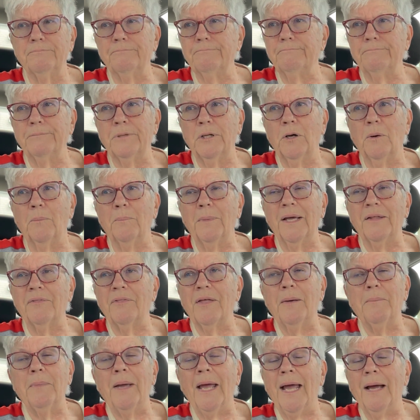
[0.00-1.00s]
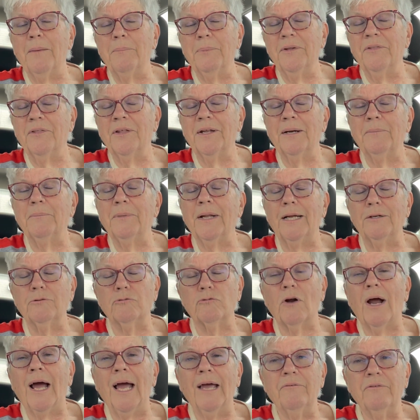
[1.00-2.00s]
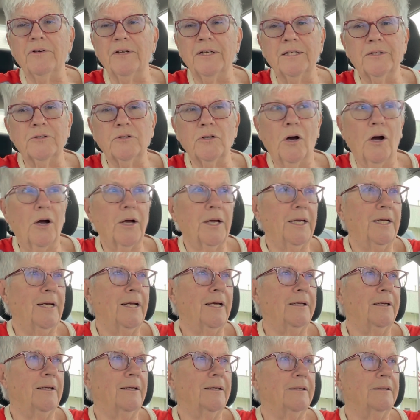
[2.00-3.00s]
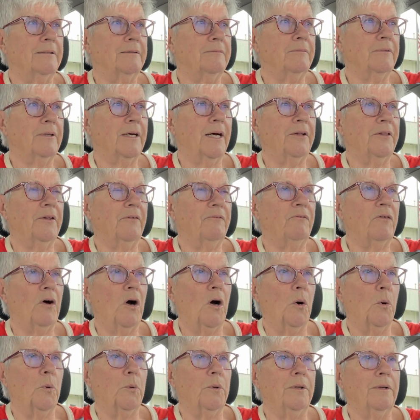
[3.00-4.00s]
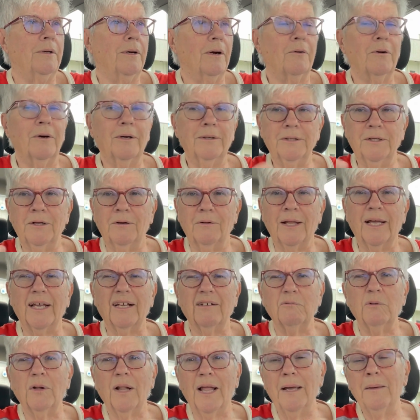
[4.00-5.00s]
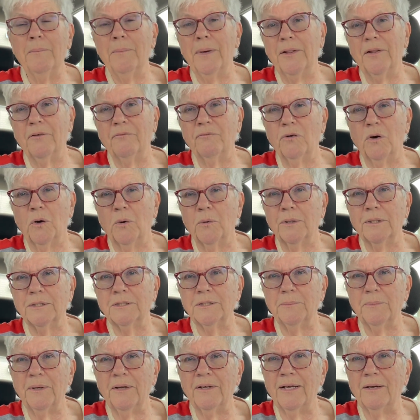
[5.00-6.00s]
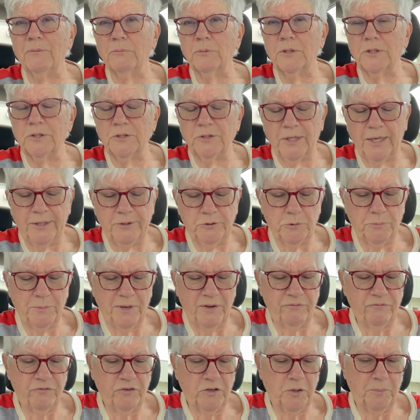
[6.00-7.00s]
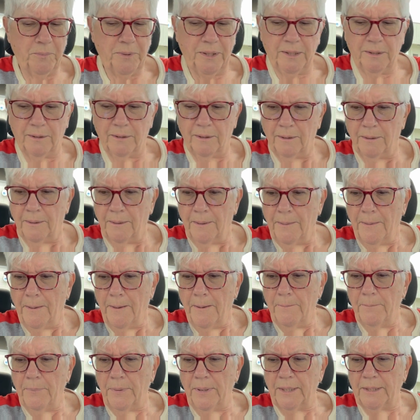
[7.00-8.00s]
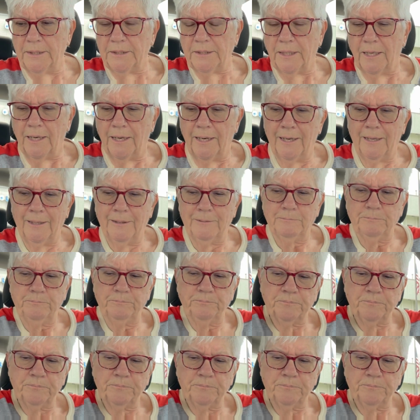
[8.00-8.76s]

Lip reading: you know, make them happy that I'm not driving and talking on the phone, or you know, like, well, I'm on the phone. It's my where I do my filming, but I